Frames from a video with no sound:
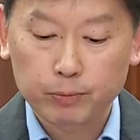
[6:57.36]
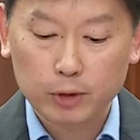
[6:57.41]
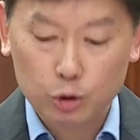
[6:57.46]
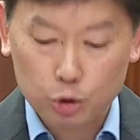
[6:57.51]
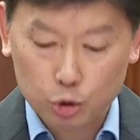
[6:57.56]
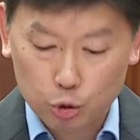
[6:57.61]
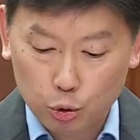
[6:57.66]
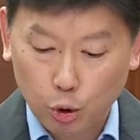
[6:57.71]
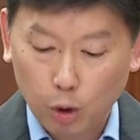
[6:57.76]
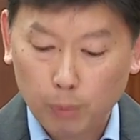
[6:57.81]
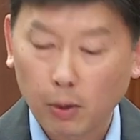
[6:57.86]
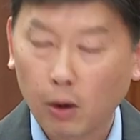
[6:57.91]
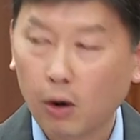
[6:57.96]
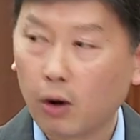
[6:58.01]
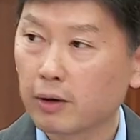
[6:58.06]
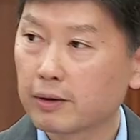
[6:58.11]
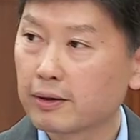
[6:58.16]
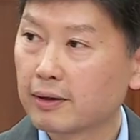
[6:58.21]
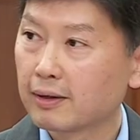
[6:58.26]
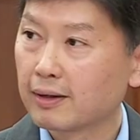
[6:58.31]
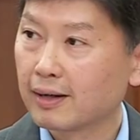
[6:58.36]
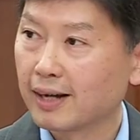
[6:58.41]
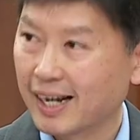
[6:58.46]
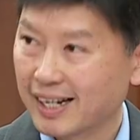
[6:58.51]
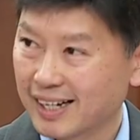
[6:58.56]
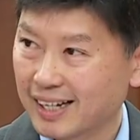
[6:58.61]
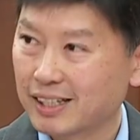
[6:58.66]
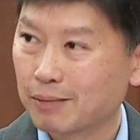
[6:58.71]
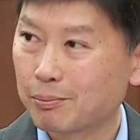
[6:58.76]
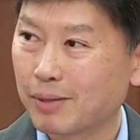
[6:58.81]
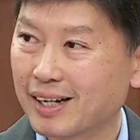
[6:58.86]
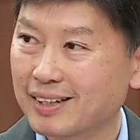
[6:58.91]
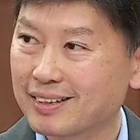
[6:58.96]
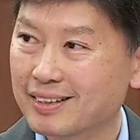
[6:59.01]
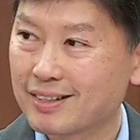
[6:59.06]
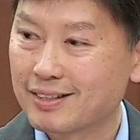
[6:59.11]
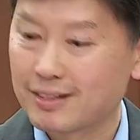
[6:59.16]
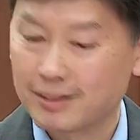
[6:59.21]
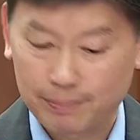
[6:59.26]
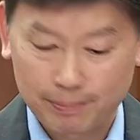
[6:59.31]
Jurong Port, and other
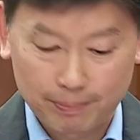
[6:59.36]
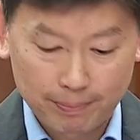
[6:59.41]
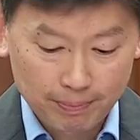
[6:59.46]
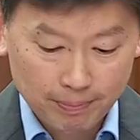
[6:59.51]
partners.